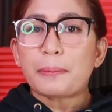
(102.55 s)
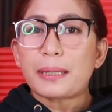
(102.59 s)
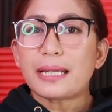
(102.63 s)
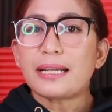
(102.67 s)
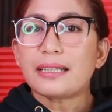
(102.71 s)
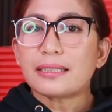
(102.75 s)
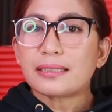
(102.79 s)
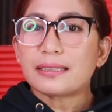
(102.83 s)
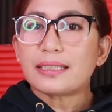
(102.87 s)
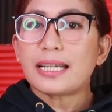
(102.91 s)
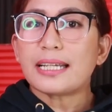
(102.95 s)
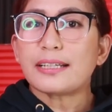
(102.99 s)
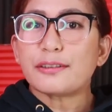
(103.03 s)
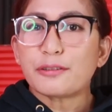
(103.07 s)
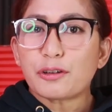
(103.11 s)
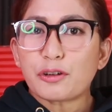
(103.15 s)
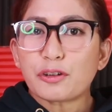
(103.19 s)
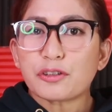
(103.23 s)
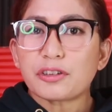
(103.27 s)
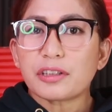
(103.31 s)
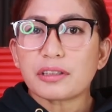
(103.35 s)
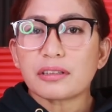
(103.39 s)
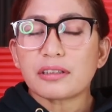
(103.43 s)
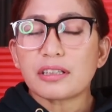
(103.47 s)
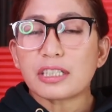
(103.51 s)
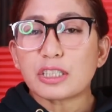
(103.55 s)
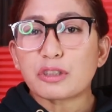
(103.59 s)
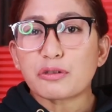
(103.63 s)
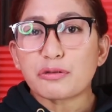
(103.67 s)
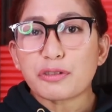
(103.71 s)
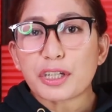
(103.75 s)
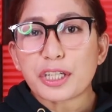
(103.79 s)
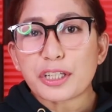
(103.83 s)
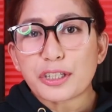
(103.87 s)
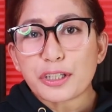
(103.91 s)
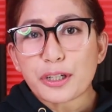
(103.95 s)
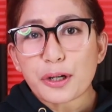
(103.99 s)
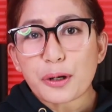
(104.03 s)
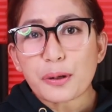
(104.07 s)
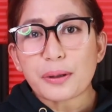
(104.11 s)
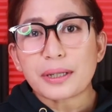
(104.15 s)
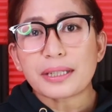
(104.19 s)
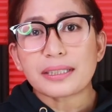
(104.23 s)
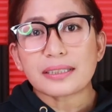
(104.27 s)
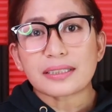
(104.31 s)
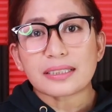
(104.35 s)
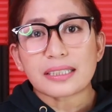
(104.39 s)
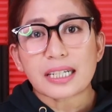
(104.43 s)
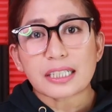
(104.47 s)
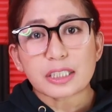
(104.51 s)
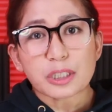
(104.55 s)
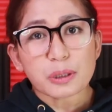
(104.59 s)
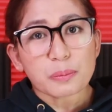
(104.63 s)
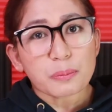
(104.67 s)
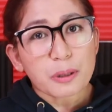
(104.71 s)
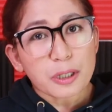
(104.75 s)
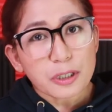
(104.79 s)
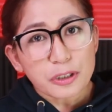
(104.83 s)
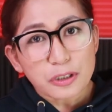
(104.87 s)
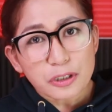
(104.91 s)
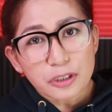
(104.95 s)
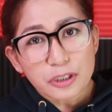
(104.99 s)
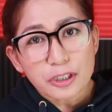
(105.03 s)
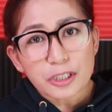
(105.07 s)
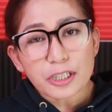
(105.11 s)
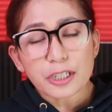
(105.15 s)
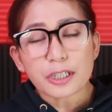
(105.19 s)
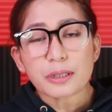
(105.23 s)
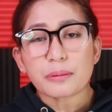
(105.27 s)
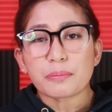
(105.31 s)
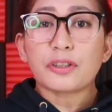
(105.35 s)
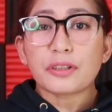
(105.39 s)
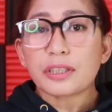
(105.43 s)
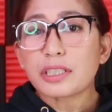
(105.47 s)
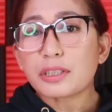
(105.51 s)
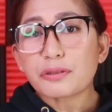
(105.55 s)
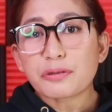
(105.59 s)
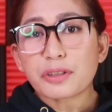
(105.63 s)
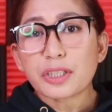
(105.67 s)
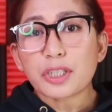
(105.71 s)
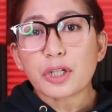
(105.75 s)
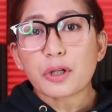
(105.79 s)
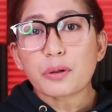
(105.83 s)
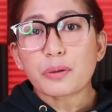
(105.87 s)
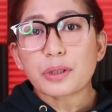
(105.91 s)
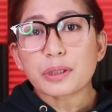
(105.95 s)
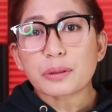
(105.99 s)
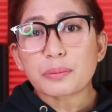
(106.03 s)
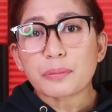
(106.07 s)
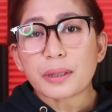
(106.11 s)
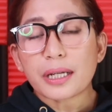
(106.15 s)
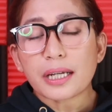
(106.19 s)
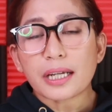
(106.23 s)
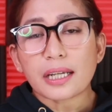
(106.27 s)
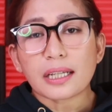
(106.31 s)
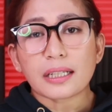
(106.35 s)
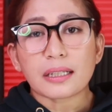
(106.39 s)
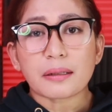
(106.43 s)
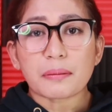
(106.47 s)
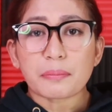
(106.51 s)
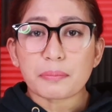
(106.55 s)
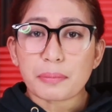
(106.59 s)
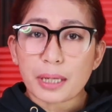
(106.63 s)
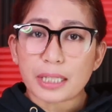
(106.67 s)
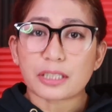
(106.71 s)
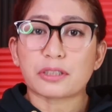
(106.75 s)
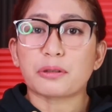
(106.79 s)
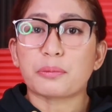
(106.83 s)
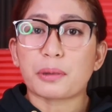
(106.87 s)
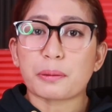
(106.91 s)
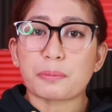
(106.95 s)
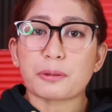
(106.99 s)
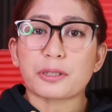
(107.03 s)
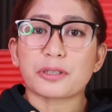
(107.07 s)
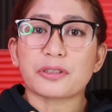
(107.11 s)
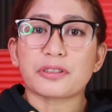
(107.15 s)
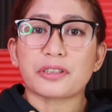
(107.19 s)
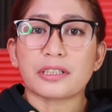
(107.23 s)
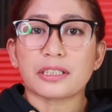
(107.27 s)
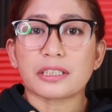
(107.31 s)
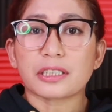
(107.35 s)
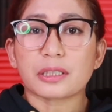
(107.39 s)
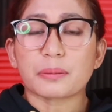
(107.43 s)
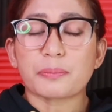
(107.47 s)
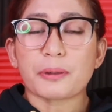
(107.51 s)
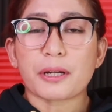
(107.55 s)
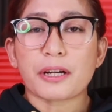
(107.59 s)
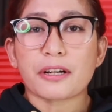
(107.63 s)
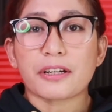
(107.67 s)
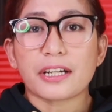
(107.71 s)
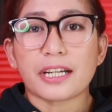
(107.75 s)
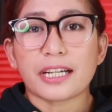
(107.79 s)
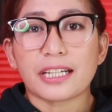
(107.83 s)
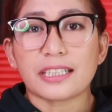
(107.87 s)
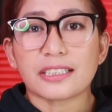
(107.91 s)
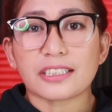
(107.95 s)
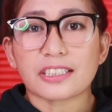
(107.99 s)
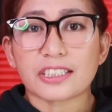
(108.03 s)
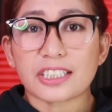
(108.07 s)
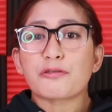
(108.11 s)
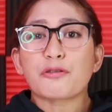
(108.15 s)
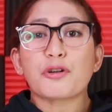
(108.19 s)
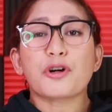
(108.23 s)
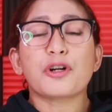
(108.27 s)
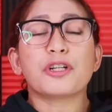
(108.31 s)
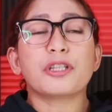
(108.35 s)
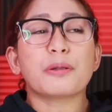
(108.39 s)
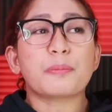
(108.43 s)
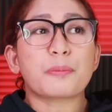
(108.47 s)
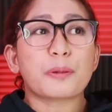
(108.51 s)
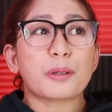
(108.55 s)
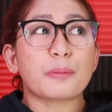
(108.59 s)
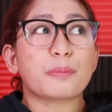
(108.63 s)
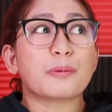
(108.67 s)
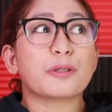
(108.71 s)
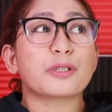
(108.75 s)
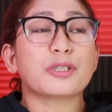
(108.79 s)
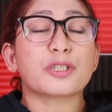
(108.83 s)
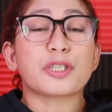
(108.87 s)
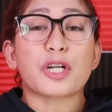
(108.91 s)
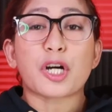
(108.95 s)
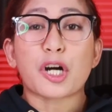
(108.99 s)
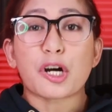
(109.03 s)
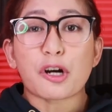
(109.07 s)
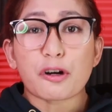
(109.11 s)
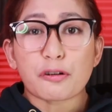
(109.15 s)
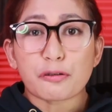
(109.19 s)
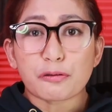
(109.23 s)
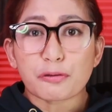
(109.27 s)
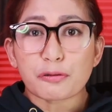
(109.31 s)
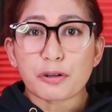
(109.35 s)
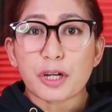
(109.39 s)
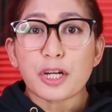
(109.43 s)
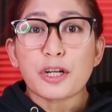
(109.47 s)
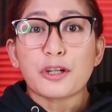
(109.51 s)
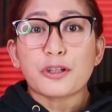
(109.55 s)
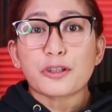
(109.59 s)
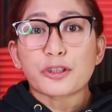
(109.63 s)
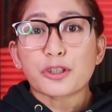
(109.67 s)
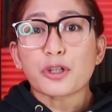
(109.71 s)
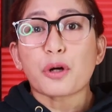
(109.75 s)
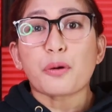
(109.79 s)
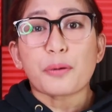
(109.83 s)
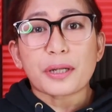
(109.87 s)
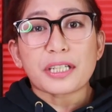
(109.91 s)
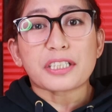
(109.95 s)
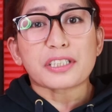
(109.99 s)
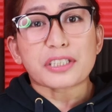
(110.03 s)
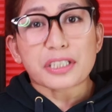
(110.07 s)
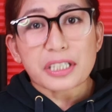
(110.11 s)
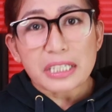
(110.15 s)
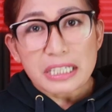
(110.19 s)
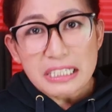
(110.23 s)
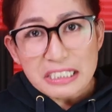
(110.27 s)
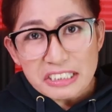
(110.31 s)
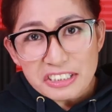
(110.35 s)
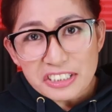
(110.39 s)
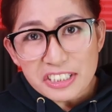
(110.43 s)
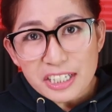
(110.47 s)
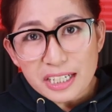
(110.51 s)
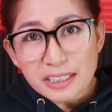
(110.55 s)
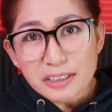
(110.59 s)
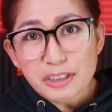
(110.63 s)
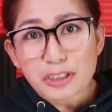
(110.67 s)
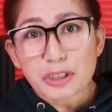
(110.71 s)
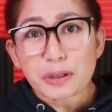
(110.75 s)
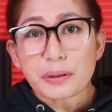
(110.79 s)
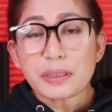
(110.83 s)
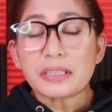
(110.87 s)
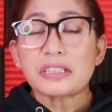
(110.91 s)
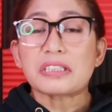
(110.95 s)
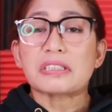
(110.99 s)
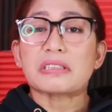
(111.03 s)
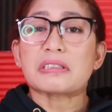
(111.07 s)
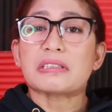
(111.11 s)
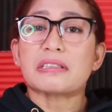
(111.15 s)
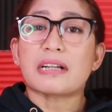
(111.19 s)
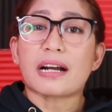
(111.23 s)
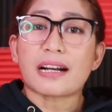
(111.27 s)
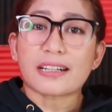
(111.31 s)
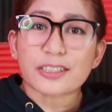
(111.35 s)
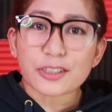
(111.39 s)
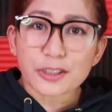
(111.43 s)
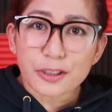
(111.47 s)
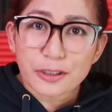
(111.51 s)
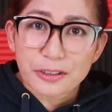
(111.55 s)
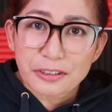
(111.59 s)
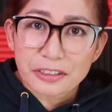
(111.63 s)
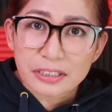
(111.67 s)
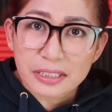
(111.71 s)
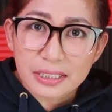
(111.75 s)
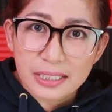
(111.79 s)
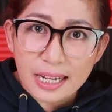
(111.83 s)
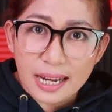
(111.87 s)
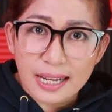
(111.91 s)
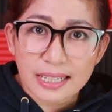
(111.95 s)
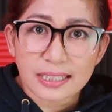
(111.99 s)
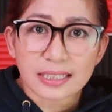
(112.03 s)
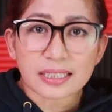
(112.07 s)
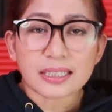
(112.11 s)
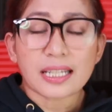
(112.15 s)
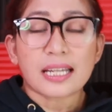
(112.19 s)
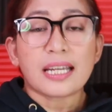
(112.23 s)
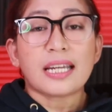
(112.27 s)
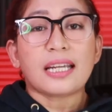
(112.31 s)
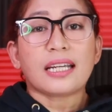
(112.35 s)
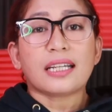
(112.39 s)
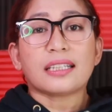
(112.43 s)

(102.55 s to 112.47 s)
Please take note that this video is not sponsored. This video was made based on my personal experience for the purpose of showing screenshots. So, instructions, guys.